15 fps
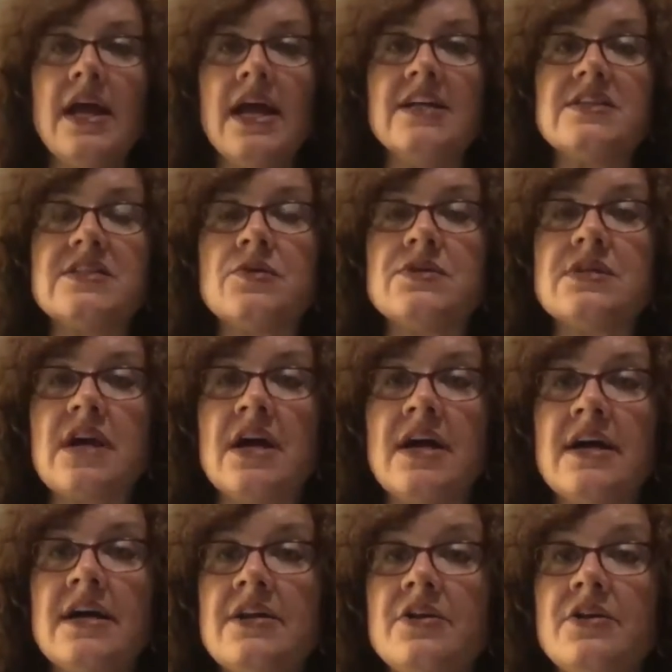And so it's
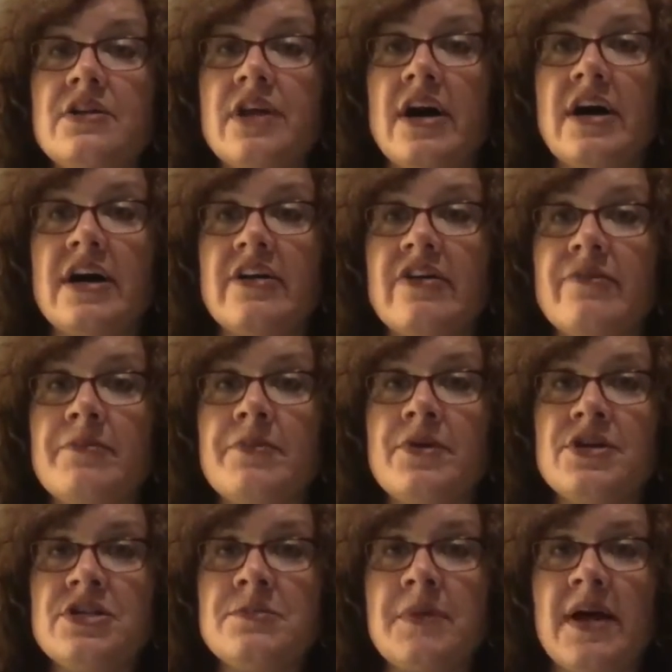gotten a lot of
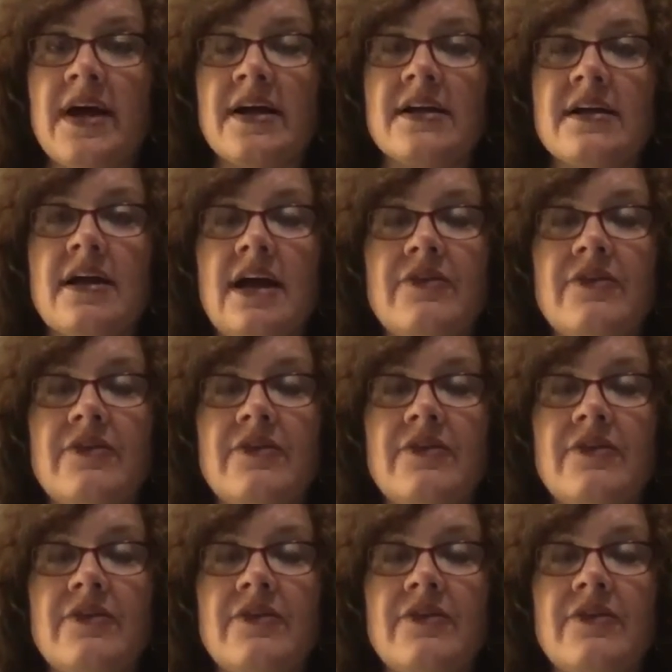pushback.